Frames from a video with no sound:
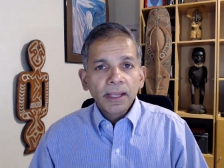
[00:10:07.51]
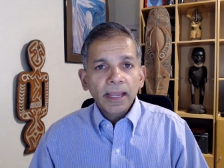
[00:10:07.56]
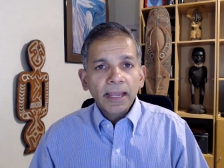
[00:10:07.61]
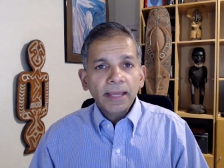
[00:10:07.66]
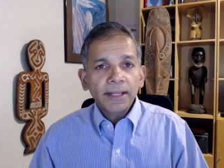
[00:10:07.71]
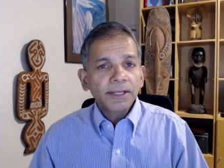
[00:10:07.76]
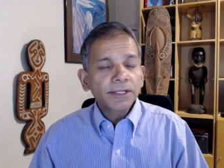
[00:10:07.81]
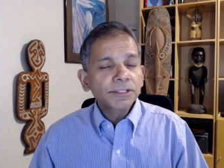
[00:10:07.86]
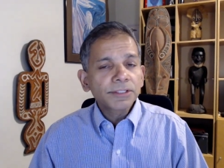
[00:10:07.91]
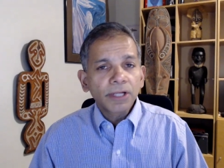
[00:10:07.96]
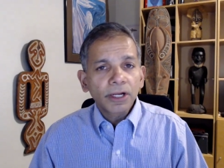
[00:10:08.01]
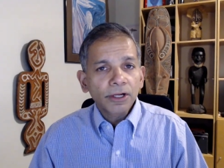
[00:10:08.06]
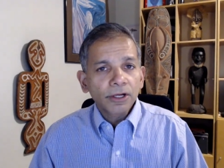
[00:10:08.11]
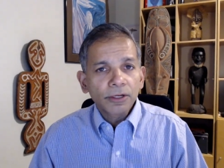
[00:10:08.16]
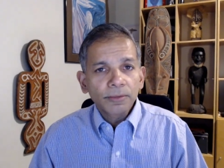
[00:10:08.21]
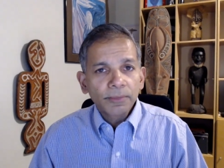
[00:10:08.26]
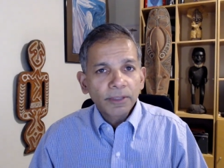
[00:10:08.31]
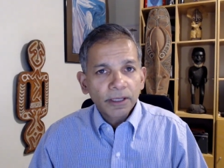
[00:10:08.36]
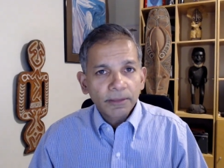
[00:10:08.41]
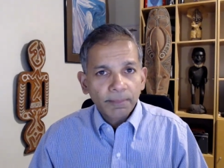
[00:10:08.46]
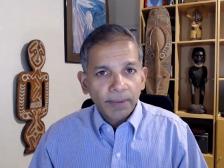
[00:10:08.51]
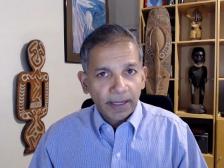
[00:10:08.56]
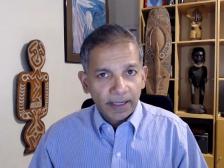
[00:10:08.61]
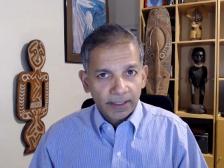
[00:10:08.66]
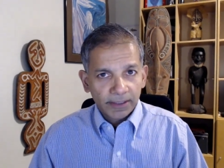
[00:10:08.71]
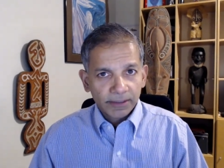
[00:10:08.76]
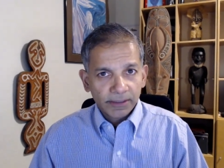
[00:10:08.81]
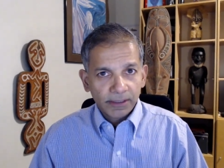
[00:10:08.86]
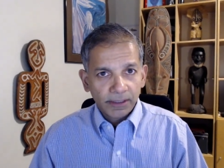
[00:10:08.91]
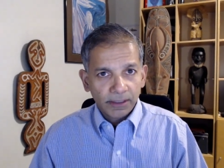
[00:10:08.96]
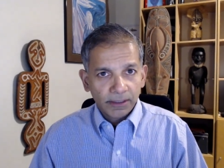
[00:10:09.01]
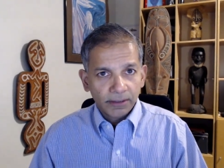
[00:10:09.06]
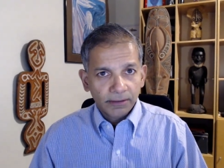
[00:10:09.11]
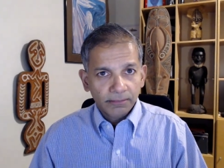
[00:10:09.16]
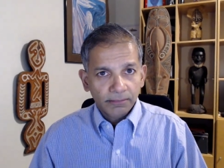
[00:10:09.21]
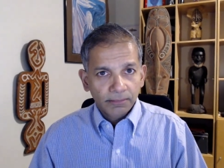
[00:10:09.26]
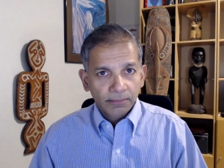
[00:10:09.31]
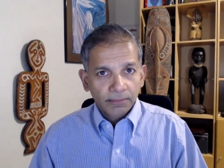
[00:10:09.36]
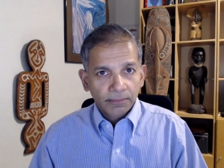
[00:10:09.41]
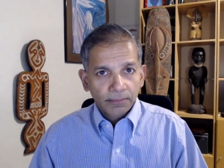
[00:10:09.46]
And it's not going to be a panacea
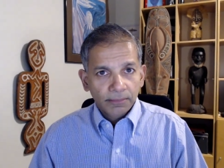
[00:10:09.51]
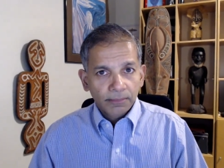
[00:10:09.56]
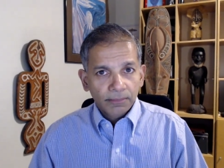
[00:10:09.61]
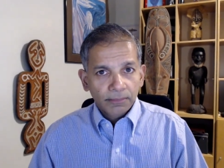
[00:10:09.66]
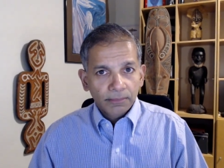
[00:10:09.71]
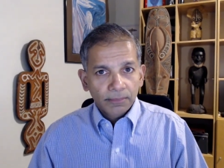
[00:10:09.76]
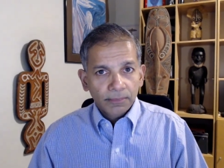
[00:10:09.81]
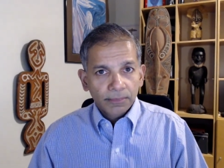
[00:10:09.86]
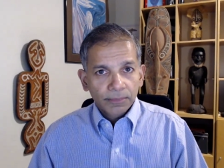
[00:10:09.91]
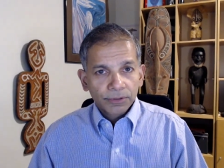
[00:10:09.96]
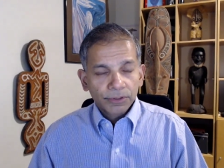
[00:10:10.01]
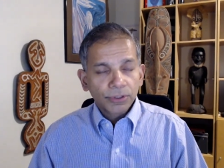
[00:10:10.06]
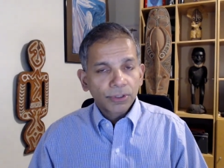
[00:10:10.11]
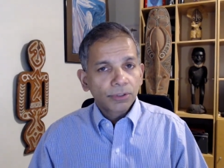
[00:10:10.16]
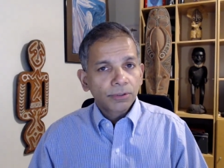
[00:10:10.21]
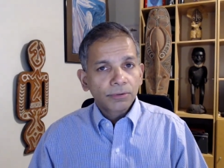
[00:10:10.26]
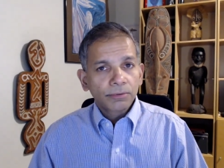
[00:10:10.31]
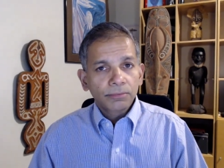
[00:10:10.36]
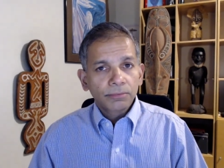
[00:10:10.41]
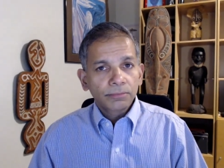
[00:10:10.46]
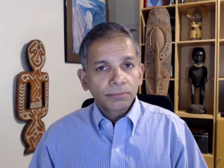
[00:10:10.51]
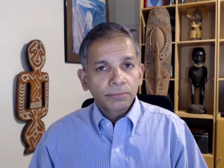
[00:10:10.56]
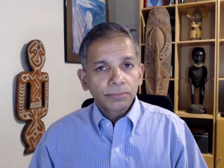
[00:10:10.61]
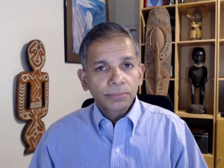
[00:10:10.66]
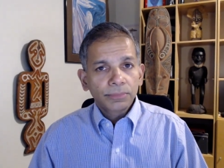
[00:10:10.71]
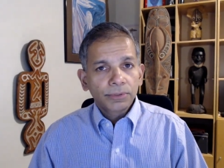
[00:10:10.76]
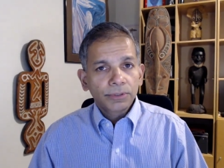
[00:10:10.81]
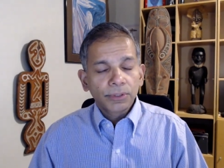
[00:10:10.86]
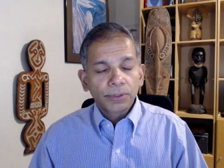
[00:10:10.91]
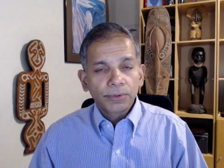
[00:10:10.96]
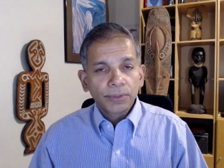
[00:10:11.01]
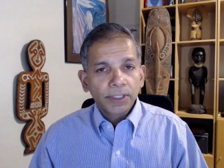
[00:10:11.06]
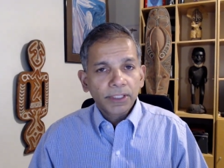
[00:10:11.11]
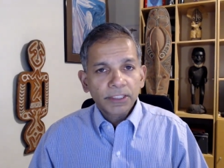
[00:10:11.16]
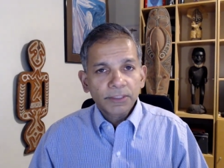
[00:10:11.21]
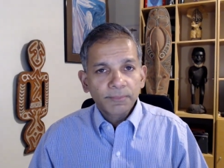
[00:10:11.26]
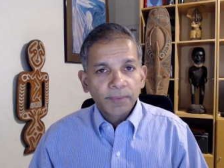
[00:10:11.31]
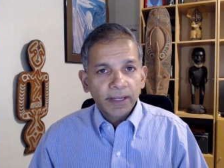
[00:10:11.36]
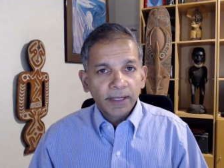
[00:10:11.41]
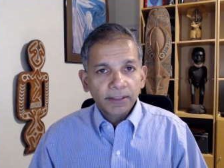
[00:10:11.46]
so don't
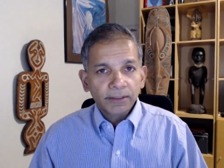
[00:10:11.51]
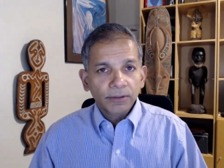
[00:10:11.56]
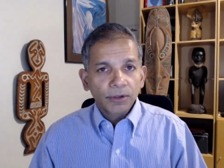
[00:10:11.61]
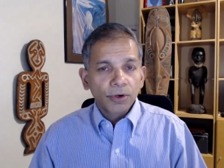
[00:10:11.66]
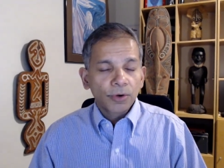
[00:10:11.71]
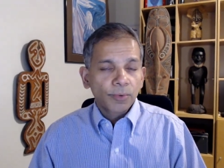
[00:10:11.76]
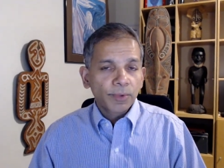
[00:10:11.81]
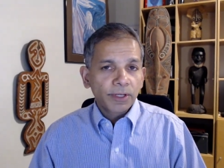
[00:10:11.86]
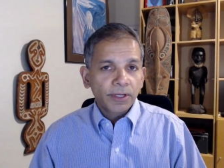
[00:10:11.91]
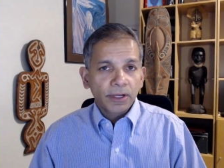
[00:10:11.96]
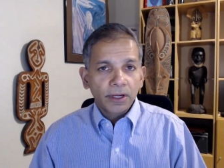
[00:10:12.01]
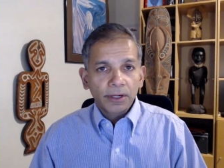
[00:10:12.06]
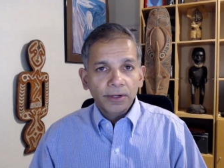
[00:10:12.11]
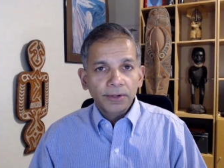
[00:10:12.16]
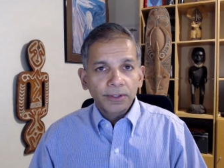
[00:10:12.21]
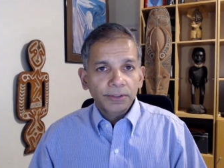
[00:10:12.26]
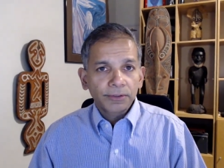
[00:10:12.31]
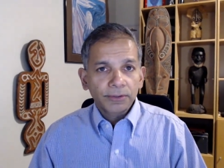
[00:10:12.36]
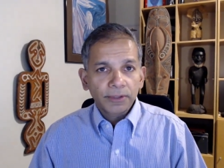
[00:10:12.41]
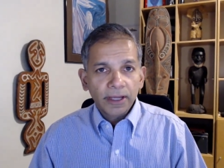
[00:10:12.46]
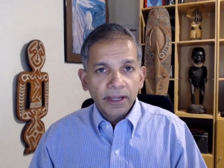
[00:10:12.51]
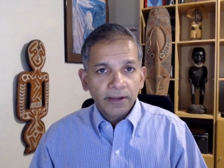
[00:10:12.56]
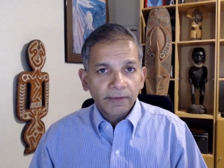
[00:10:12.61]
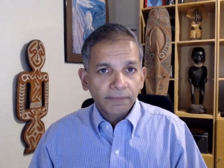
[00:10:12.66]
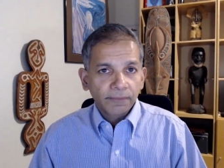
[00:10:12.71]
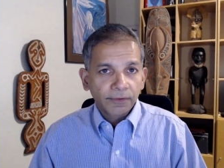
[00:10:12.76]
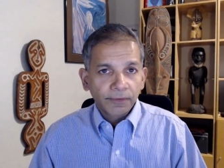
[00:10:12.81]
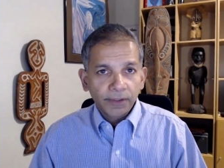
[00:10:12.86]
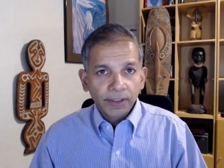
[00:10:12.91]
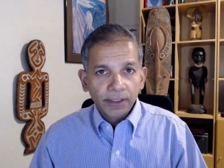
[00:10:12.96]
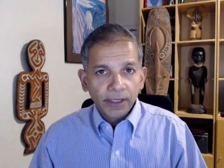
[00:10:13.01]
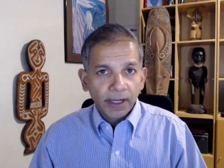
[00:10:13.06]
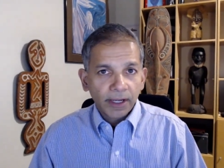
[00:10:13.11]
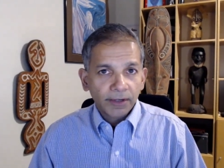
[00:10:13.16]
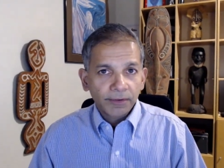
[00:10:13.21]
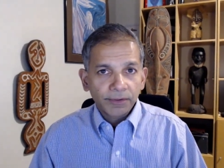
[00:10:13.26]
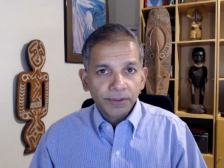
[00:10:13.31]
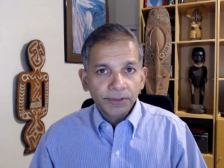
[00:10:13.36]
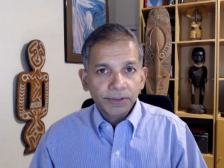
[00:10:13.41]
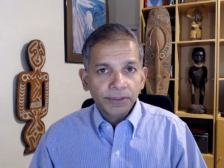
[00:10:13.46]
expect, oh, we're not going to have green
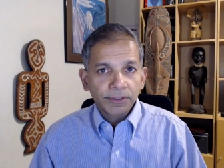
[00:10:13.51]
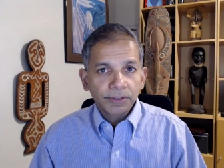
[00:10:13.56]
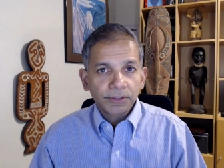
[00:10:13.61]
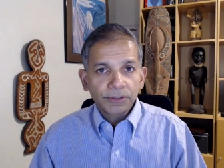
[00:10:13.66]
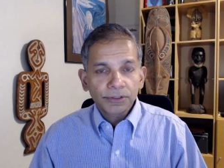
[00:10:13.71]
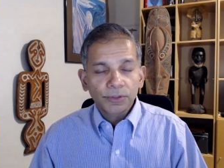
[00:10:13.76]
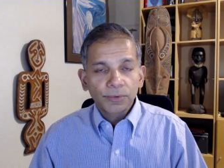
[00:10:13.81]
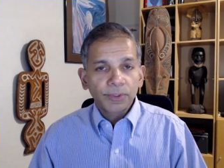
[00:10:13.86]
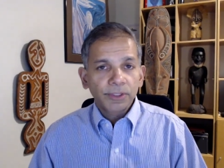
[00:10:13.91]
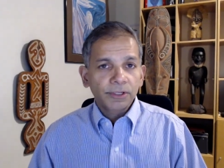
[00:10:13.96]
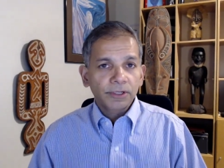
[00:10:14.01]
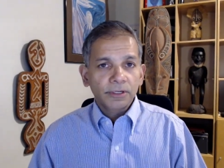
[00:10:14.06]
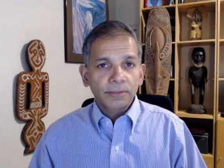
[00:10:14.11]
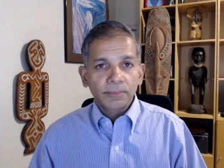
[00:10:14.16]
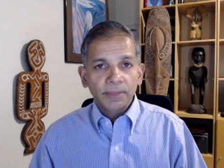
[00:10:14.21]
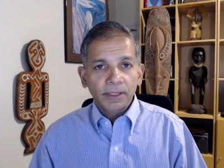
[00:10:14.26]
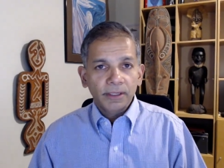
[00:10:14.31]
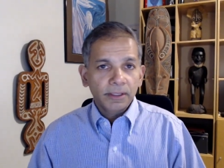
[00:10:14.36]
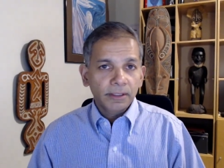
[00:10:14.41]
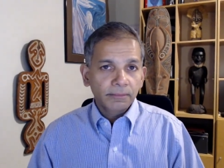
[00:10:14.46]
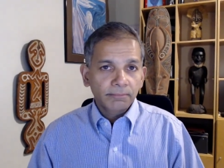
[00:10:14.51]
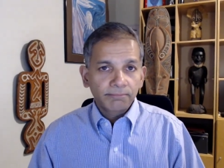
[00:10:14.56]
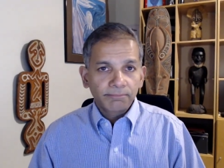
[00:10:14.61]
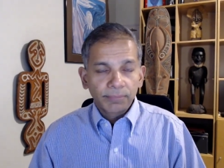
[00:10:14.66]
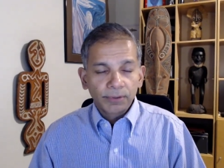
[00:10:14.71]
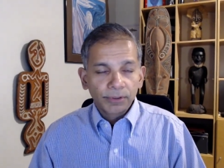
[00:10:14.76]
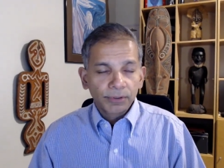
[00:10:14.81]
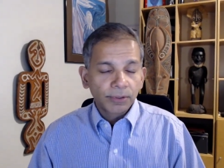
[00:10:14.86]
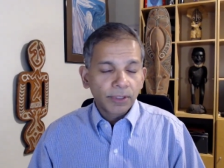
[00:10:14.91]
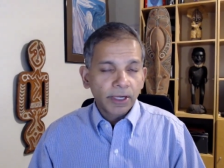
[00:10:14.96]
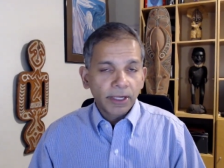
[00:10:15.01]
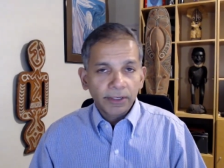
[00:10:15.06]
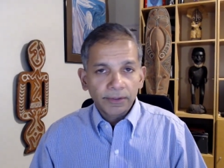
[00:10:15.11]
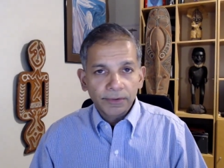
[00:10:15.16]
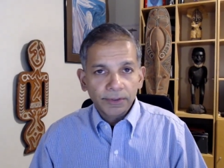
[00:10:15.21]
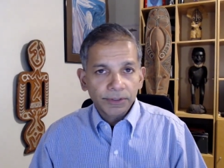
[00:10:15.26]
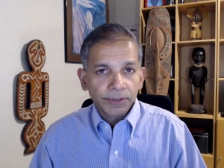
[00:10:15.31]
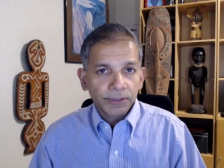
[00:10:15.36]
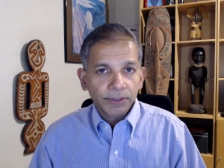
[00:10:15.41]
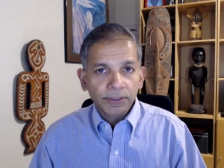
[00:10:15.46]
hydrogen, so we're going to make it blue
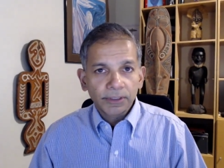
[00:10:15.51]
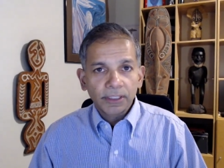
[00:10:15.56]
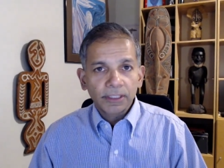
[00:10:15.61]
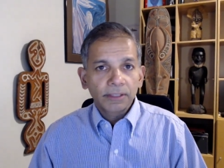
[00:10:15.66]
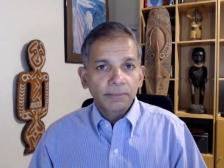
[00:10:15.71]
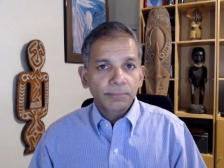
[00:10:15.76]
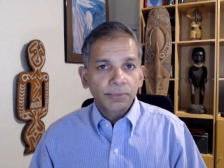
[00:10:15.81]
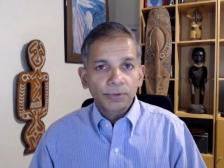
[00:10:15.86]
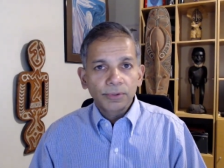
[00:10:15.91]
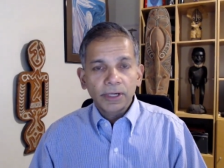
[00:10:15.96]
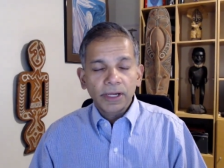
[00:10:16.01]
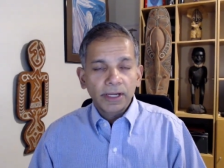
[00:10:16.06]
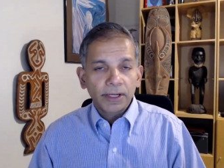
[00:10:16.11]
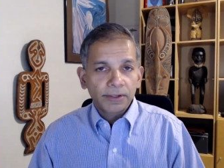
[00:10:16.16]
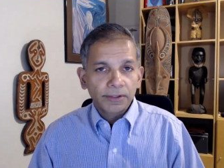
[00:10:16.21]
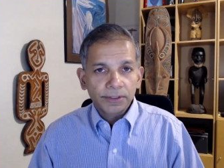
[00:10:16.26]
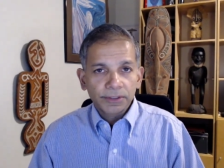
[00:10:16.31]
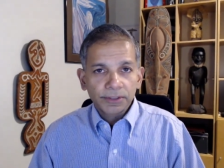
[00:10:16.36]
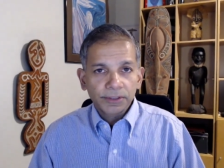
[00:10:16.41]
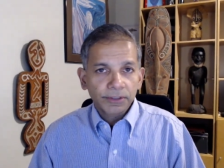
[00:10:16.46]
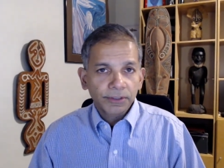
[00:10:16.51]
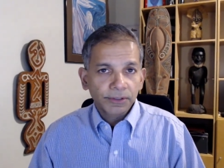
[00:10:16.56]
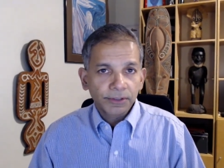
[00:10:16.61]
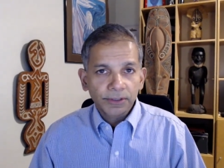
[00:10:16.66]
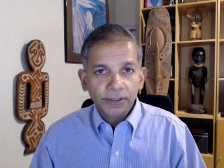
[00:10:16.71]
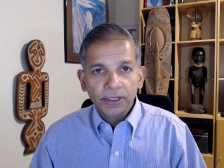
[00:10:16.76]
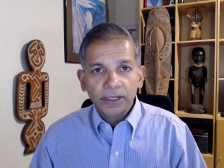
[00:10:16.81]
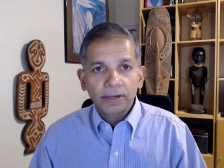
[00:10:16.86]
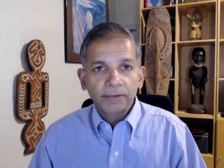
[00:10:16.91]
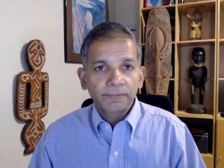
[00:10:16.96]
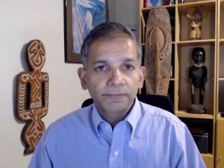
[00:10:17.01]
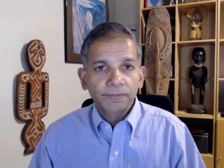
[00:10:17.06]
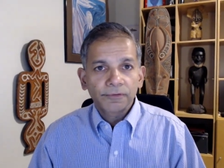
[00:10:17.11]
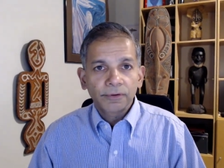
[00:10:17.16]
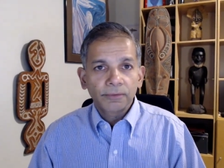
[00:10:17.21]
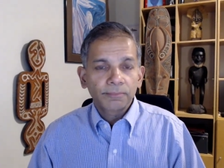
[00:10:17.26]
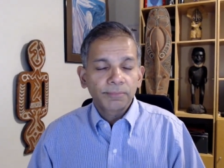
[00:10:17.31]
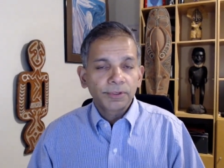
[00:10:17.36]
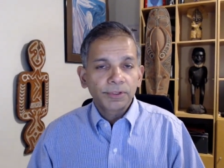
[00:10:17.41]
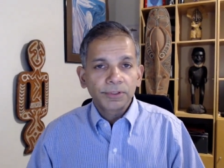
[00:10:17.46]
hydrogen, and the blue hydrogen is going to come
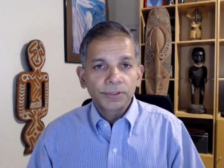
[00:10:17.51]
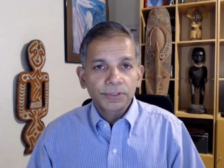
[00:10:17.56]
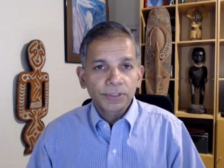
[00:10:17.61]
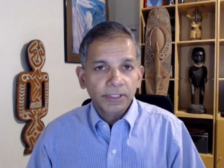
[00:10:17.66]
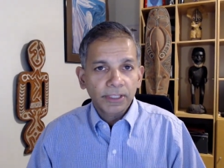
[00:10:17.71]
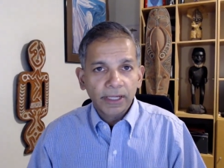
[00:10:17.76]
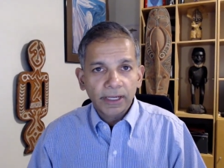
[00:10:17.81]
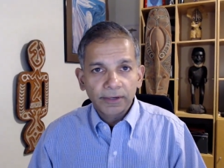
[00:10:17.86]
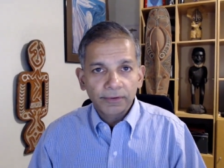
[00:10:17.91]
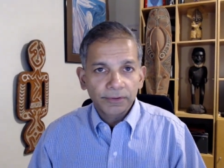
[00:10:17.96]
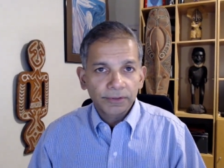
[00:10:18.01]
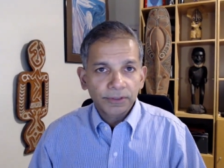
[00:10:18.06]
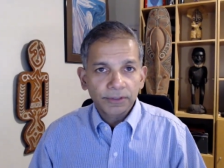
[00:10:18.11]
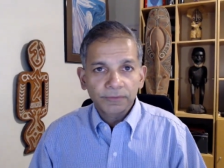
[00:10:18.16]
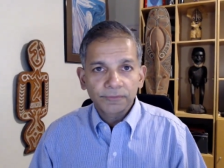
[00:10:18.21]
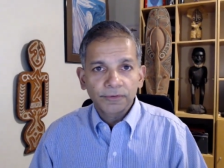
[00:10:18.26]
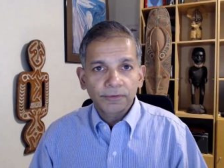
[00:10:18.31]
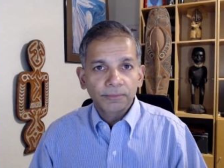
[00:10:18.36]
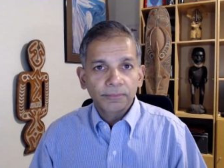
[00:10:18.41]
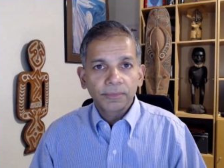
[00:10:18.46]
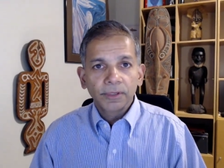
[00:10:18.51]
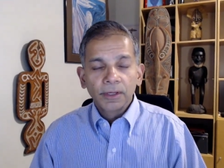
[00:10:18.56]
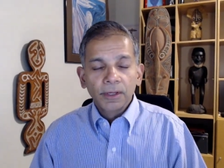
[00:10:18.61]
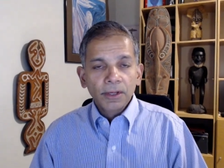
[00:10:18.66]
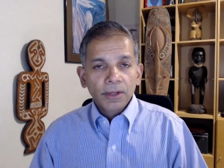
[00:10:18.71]
from producing hydrogen from